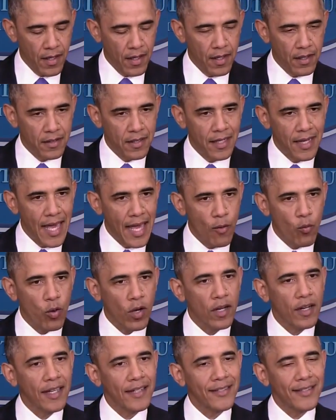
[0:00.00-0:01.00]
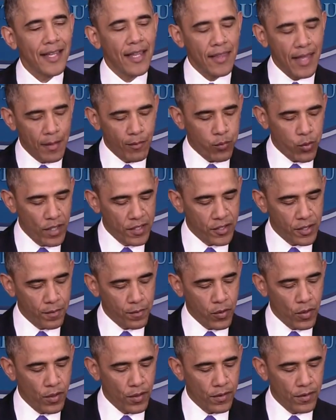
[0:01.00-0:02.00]
Today we're going to extend that
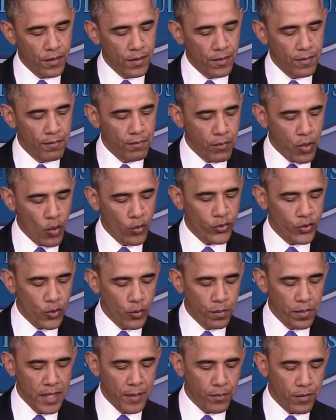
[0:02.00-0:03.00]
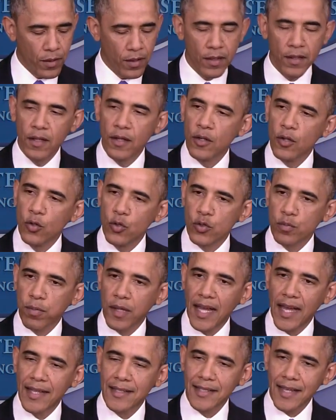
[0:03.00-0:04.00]
principle both to people whose
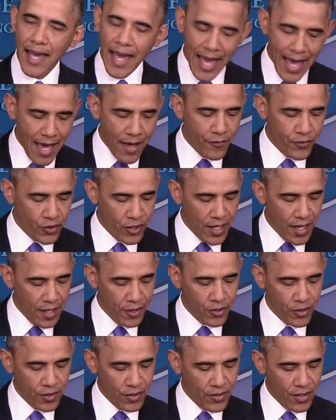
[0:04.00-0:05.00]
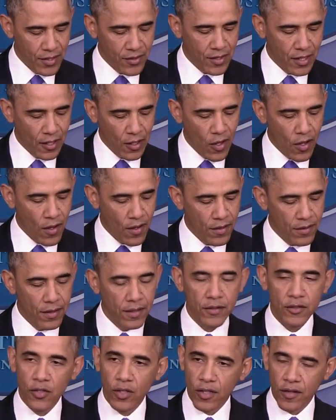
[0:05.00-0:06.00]
plans have changed since the law
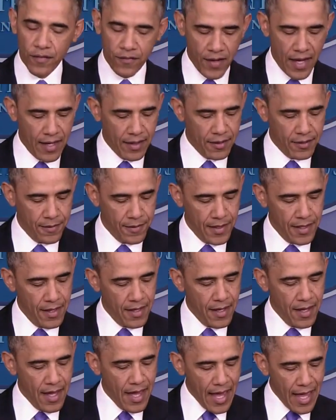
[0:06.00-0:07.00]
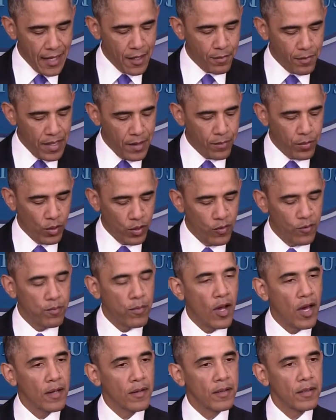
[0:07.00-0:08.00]
took effect and to people who
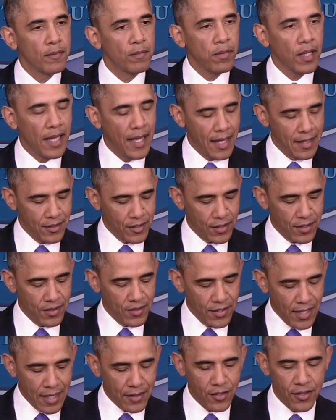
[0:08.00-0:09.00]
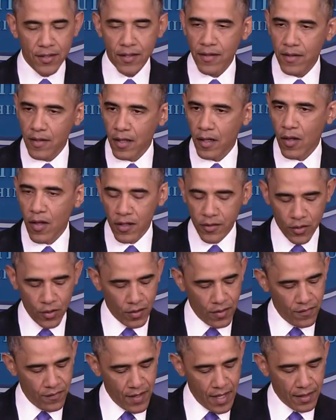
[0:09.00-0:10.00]
bought plans since the law took
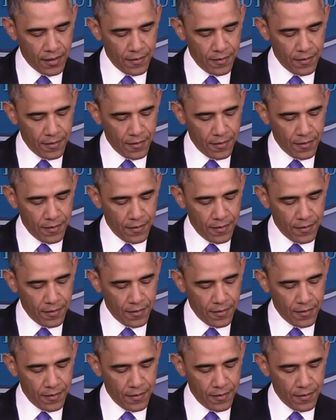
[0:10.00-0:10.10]
effect.